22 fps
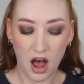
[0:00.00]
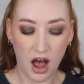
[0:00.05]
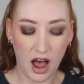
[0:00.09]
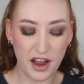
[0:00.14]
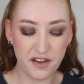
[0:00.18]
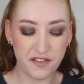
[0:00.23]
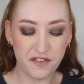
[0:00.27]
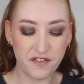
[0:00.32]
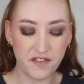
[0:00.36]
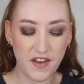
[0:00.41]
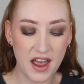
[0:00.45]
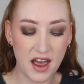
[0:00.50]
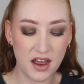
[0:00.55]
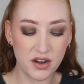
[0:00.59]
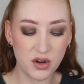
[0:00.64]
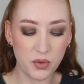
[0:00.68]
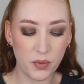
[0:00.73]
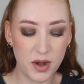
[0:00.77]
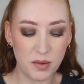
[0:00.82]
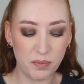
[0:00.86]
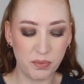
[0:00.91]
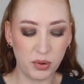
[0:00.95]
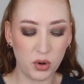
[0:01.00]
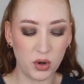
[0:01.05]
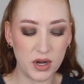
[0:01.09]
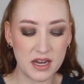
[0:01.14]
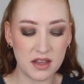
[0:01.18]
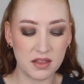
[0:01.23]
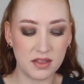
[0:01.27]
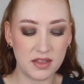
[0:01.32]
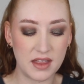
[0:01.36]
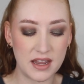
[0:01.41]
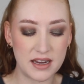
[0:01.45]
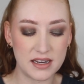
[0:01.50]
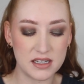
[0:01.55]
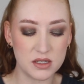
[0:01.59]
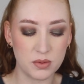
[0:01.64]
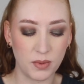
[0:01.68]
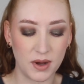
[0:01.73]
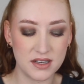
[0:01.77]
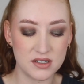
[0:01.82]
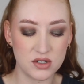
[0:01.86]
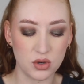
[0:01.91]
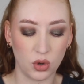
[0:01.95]
I found when putting these
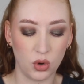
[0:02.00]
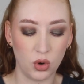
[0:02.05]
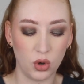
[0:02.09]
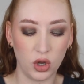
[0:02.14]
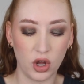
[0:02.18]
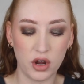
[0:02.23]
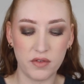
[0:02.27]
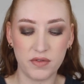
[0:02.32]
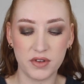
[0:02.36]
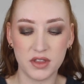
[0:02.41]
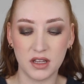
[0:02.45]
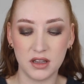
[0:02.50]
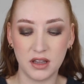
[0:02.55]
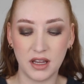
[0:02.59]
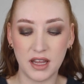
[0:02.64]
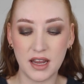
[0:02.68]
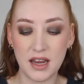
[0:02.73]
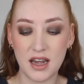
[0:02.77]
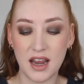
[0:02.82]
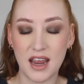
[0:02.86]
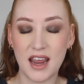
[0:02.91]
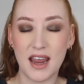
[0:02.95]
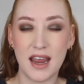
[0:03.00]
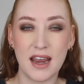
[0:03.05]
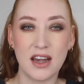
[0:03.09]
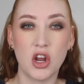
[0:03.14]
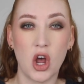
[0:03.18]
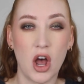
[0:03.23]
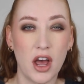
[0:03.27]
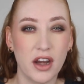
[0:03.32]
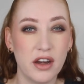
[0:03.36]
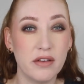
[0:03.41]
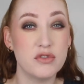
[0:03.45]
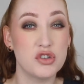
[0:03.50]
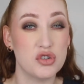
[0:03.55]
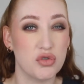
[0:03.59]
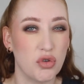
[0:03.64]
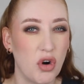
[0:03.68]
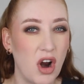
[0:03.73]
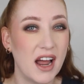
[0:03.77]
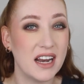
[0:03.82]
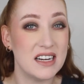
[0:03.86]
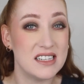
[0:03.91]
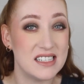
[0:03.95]
ones all over the lid, it kind of
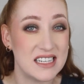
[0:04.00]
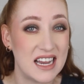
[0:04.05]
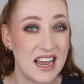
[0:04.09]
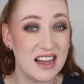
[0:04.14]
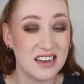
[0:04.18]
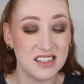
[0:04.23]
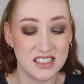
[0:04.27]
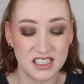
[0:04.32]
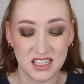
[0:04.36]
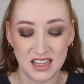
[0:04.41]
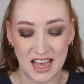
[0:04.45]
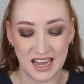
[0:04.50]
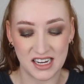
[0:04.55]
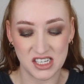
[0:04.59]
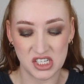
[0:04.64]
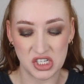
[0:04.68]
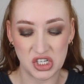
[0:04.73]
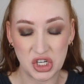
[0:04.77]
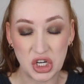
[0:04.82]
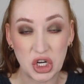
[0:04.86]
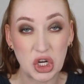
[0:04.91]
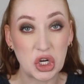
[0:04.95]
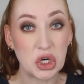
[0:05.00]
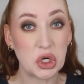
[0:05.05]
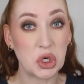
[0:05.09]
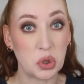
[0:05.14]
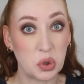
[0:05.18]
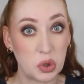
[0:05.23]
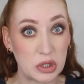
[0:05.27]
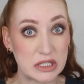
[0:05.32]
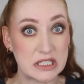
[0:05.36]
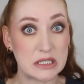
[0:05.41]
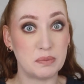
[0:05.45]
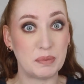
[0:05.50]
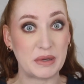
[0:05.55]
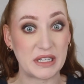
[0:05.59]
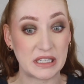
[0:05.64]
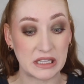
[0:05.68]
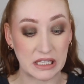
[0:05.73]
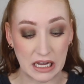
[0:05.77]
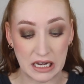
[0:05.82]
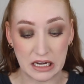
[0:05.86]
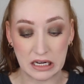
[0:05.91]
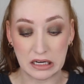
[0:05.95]
dried down to that crispy
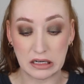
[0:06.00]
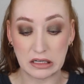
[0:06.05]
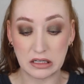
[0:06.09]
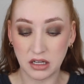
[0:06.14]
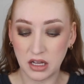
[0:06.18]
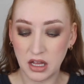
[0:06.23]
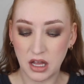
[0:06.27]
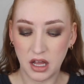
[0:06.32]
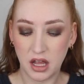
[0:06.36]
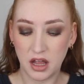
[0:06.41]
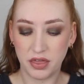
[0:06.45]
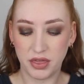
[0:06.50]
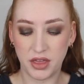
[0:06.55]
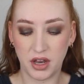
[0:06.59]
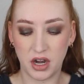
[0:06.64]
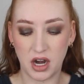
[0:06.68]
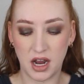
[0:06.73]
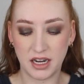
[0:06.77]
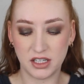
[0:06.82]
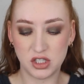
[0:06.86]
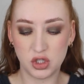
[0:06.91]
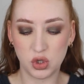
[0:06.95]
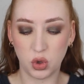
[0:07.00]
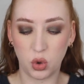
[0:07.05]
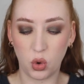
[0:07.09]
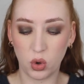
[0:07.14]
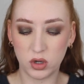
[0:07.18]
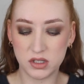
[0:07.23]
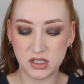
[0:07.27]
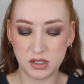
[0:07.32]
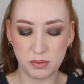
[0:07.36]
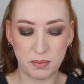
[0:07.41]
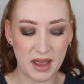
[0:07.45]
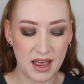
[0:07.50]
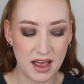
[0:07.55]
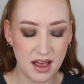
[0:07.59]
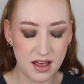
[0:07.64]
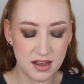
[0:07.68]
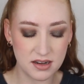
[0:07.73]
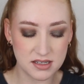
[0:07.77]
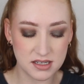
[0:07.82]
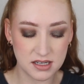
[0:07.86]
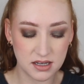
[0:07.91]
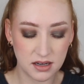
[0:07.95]
layer that I talked
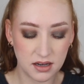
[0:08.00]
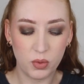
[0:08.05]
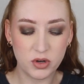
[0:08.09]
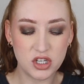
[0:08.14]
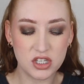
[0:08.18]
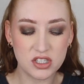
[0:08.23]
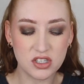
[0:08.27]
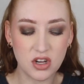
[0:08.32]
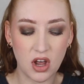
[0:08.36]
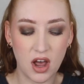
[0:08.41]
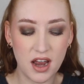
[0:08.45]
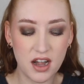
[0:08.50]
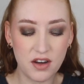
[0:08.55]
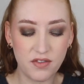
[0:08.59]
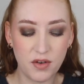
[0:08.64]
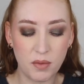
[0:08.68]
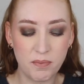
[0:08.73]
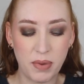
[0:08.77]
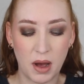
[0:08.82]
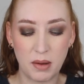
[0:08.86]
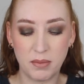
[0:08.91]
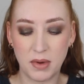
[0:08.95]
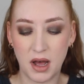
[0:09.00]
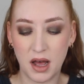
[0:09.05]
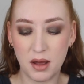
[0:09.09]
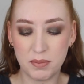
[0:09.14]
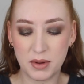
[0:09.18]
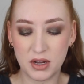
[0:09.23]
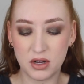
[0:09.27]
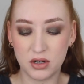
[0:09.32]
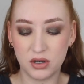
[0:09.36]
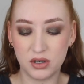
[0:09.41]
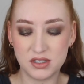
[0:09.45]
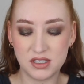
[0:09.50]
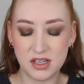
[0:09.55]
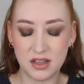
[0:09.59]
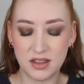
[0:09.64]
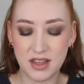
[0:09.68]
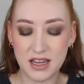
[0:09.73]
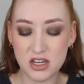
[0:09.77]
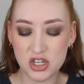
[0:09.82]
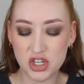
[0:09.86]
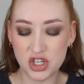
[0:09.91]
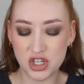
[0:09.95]
about, which is kind of a bummer because
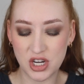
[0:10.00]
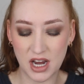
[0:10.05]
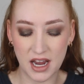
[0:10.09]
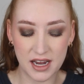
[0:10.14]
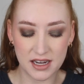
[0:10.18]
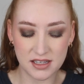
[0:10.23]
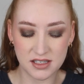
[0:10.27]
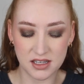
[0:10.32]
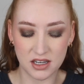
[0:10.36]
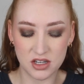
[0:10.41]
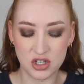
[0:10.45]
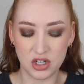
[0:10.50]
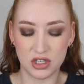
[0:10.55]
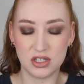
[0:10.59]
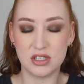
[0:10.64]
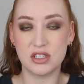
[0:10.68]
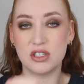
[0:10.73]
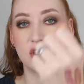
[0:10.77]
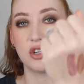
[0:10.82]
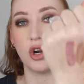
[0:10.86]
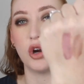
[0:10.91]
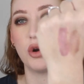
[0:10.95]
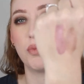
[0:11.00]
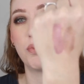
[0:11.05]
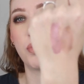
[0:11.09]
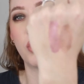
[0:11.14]
these shades are just so